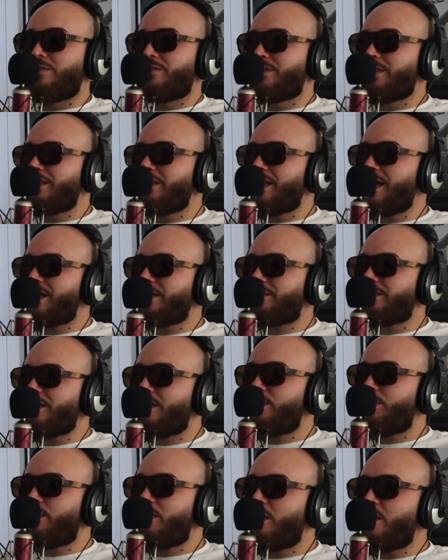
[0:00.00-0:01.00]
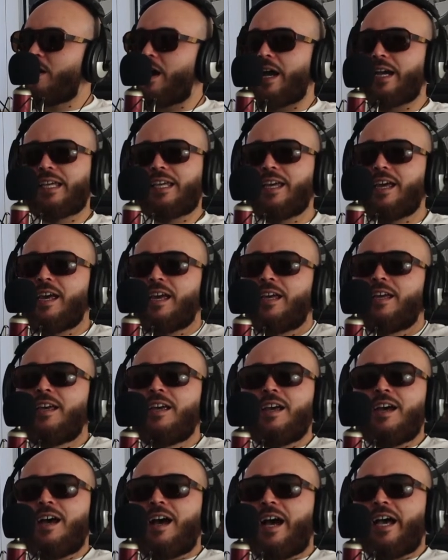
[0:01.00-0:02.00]
You seen that shit, bro? I can't
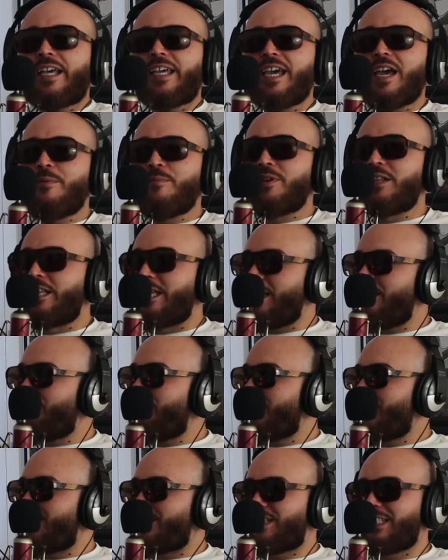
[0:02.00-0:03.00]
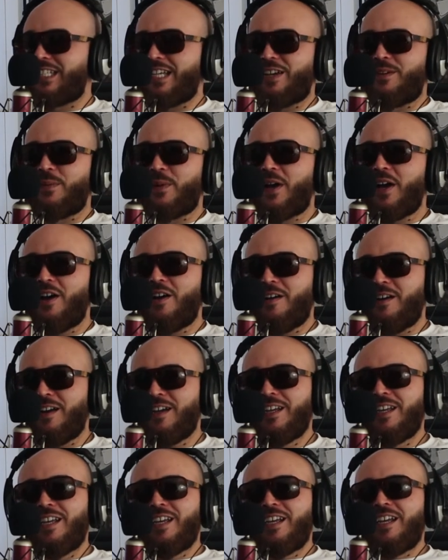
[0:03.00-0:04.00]
I can't believe this shit,
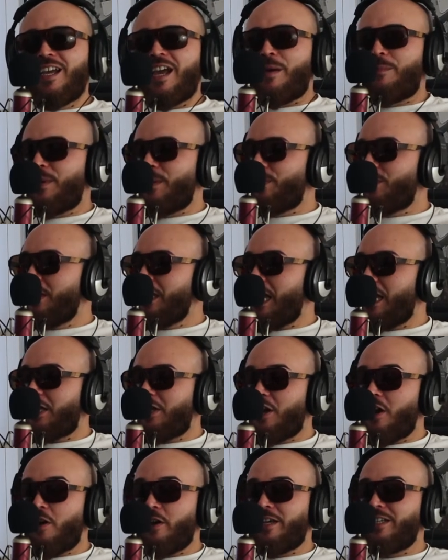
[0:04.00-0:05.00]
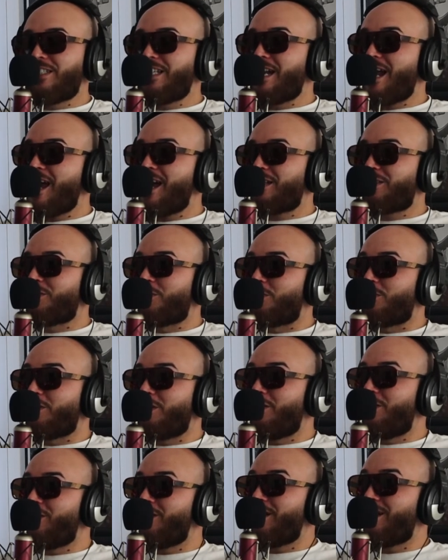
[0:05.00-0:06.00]
bro. And people were like, yo, he's an asshole.
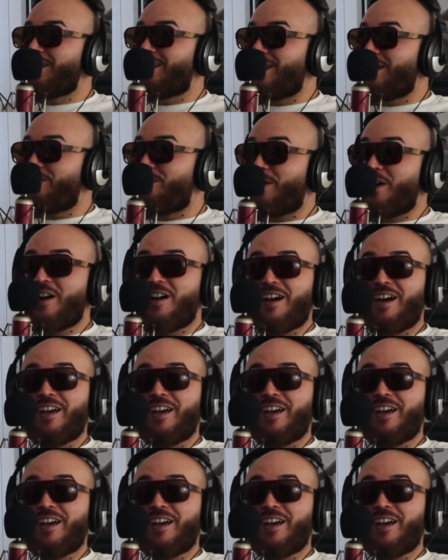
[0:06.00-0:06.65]
You know what he did, bro?